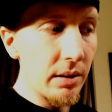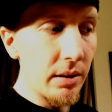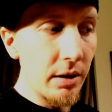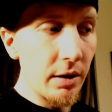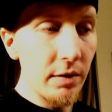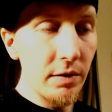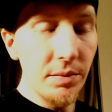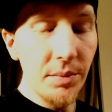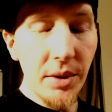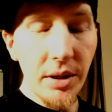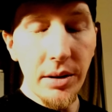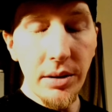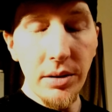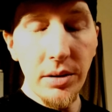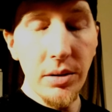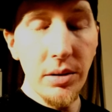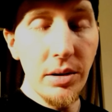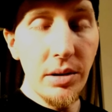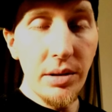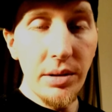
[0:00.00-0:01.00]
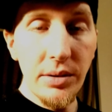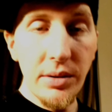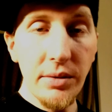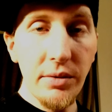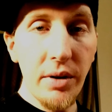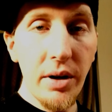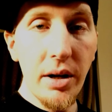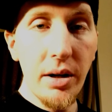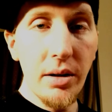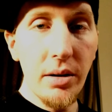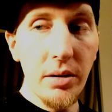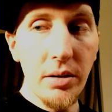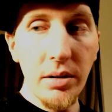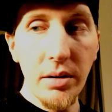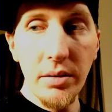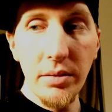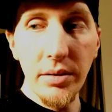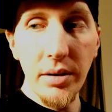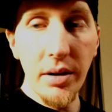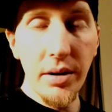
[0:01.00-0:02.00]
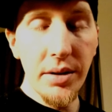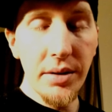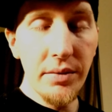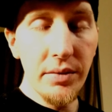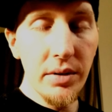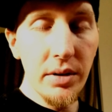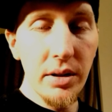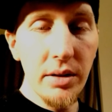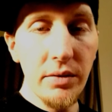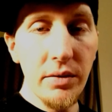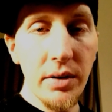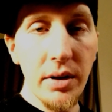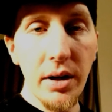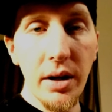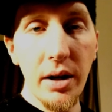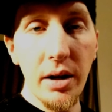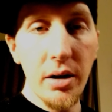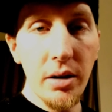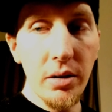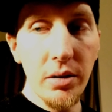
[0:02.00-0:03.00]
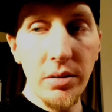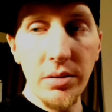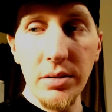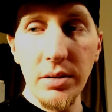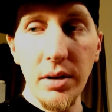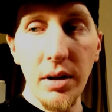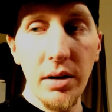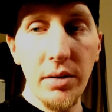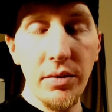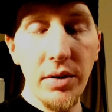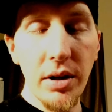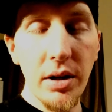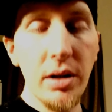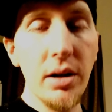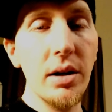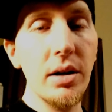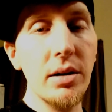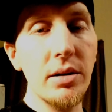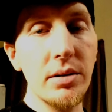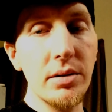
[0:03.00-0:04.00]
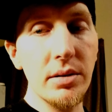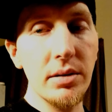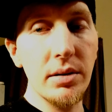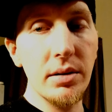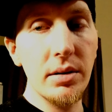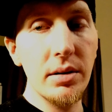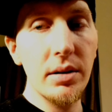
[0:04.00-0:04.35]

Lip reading: I've been 2 years of hell, not even leaving the house, not a vacation.